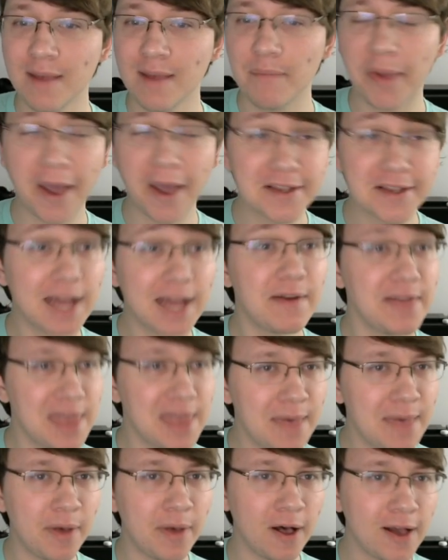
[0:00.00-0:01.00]
Because I had written
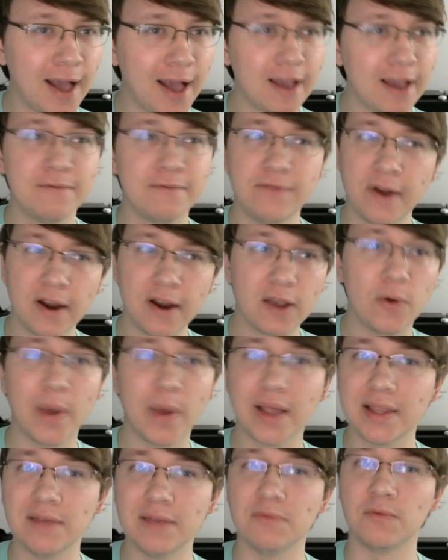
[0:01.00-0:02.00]
that bug, I could very
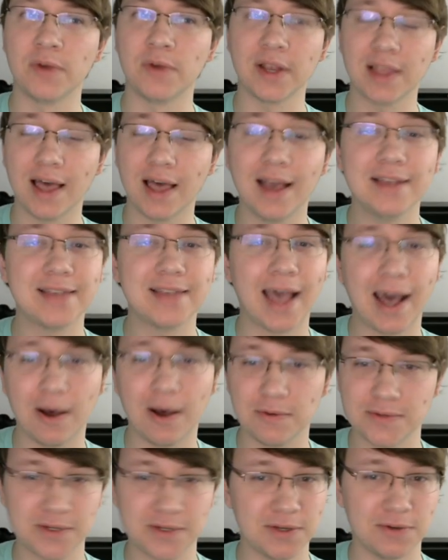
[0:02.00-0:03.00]
quickly realize
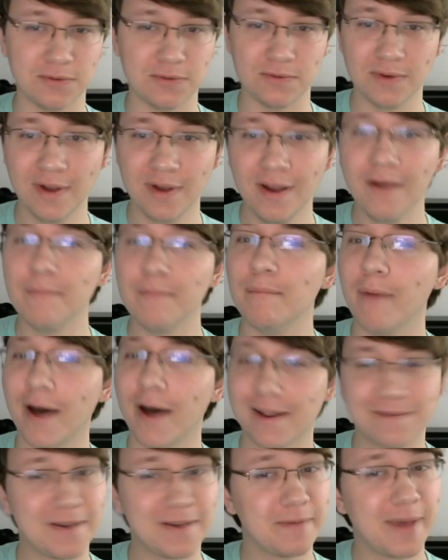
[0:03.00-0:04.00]
how to
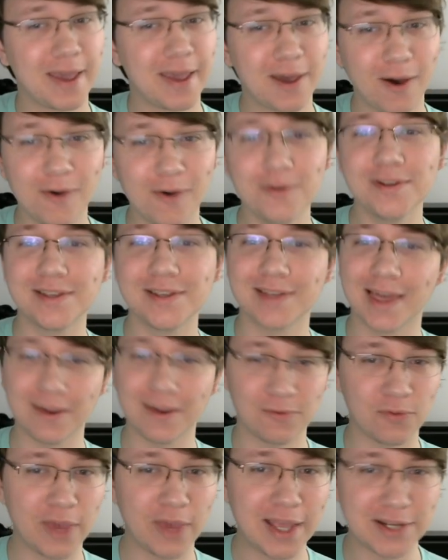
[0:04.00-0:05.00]
modify my code to like
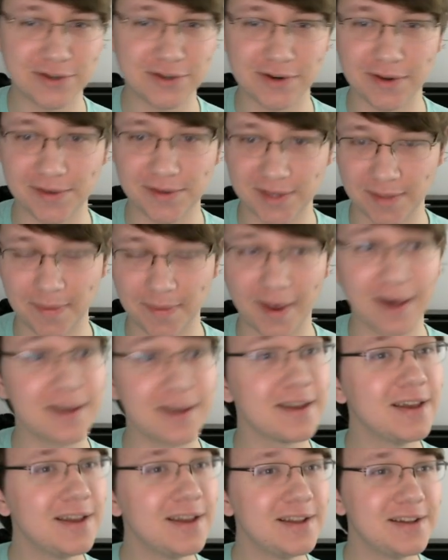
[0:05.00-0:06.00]
reintroduce the bug
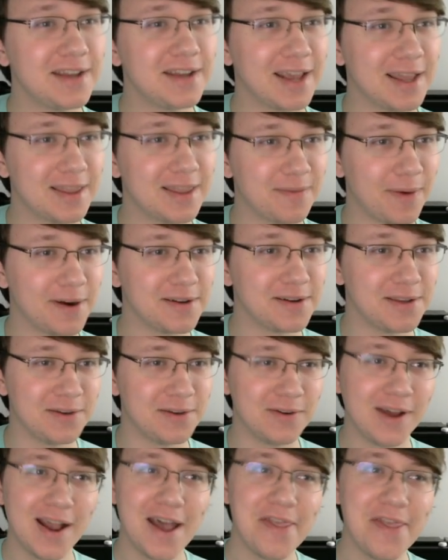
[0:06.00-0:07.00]
to get the part 2.